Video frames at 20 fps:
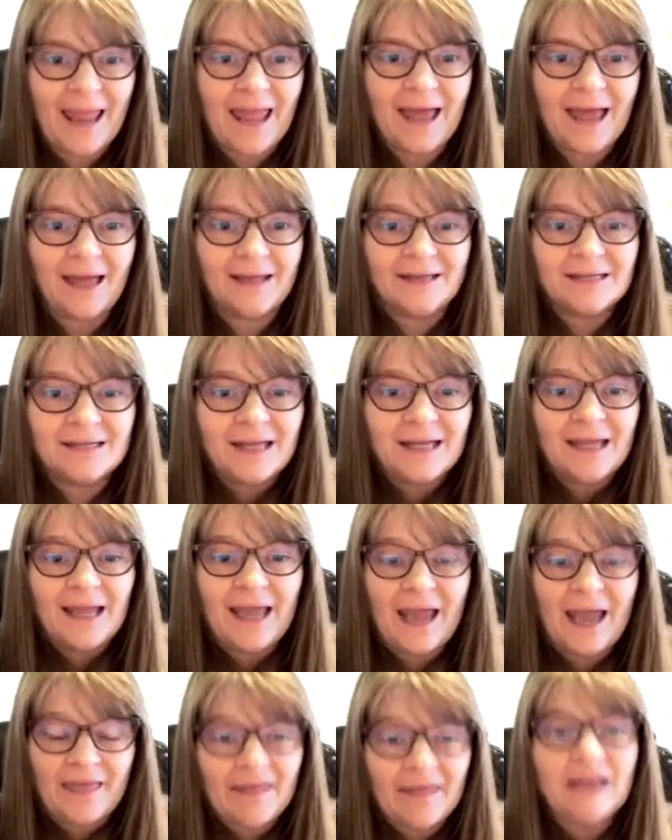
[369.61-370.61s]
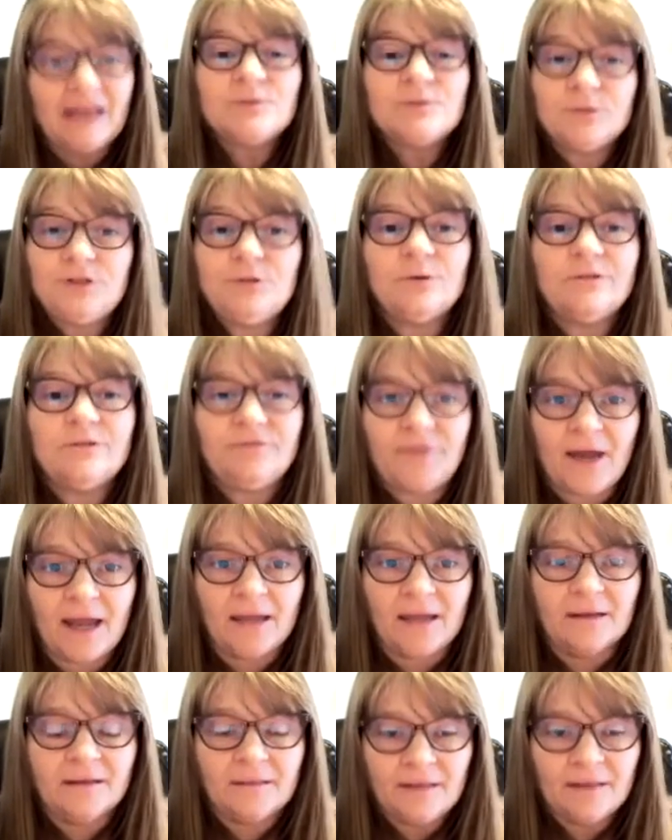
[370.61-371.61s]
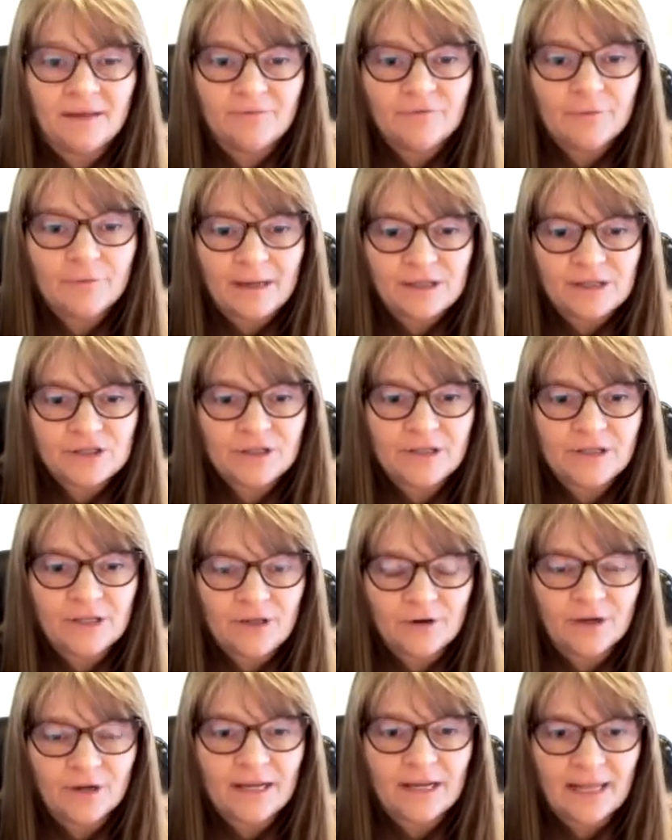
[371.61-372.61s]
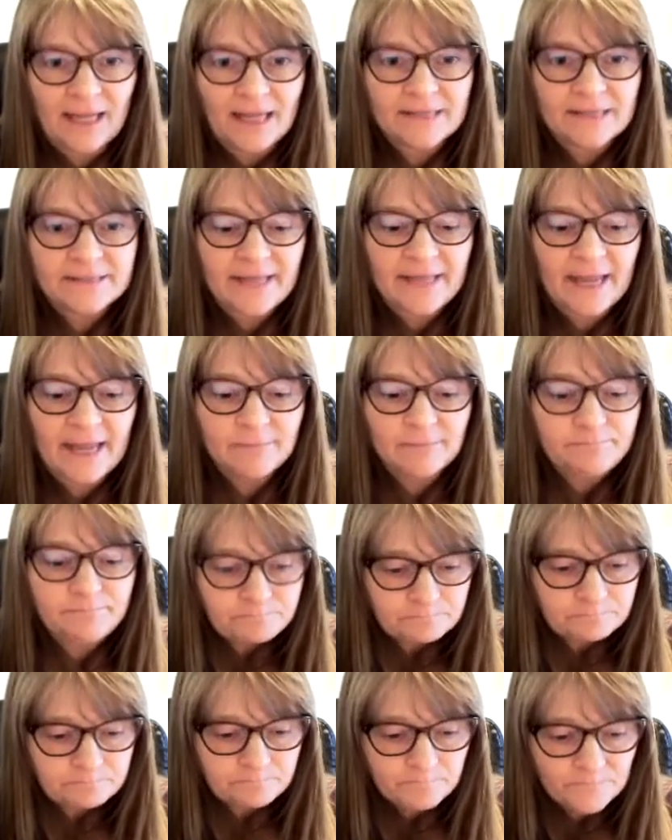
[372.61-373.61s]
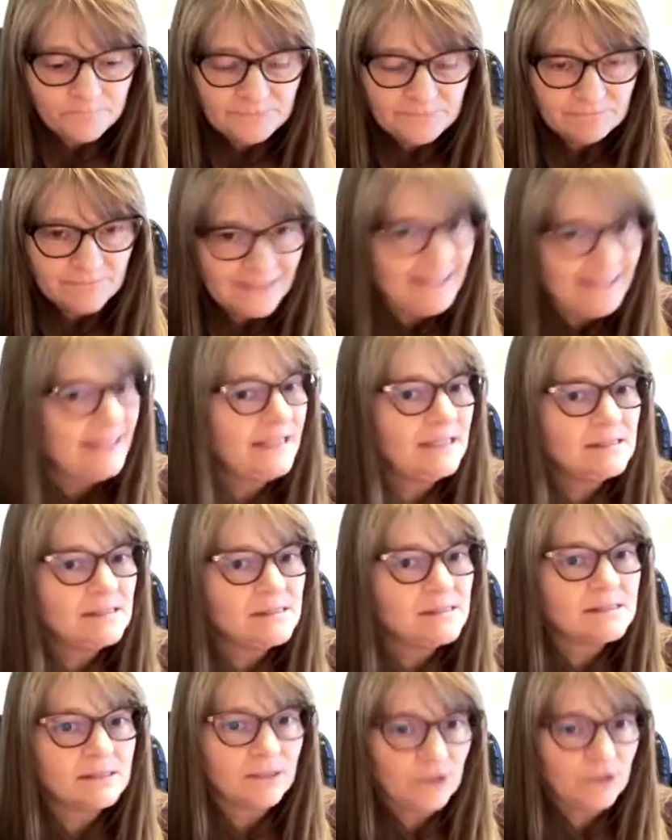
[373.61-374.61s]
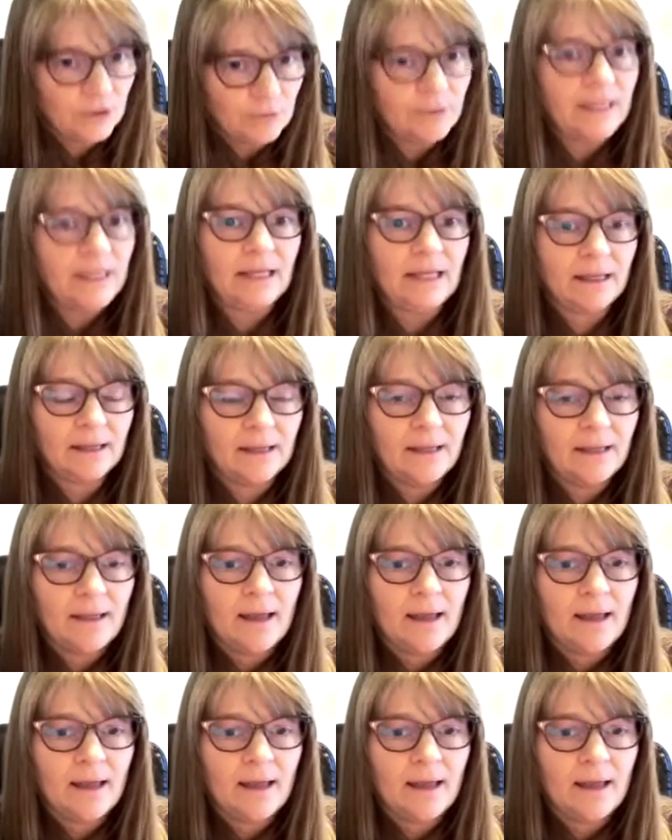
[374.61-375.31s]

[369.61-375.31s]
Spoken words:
And that's what you'll find. The information that you're going to get today is unique.